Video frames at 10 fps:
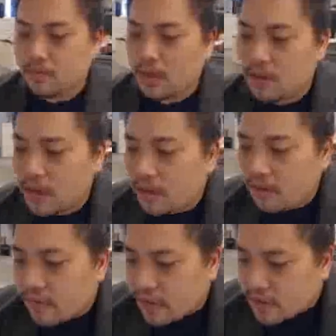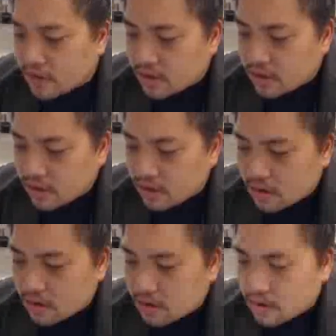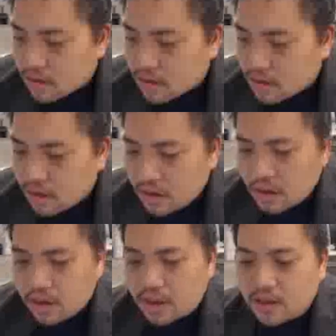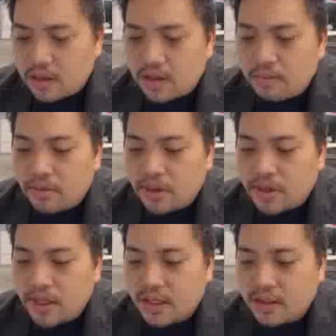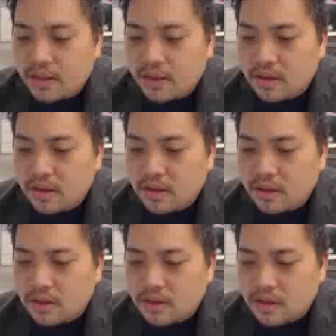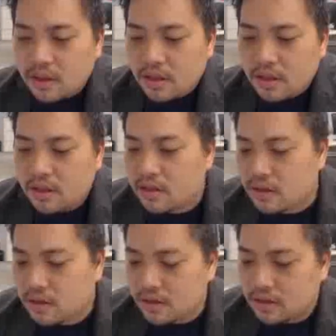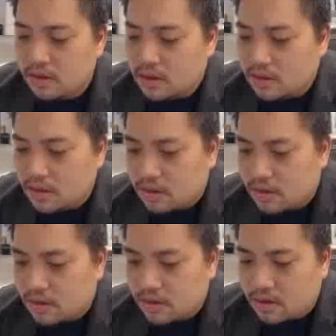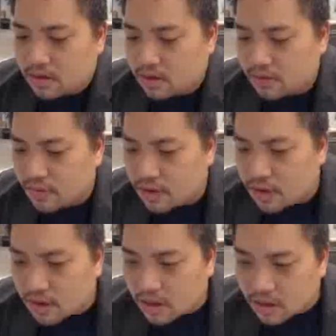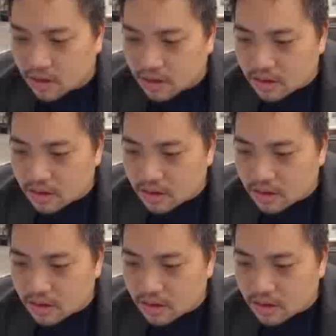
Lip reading: Okay, finish. Let's look up what that looks like. Let's search for R.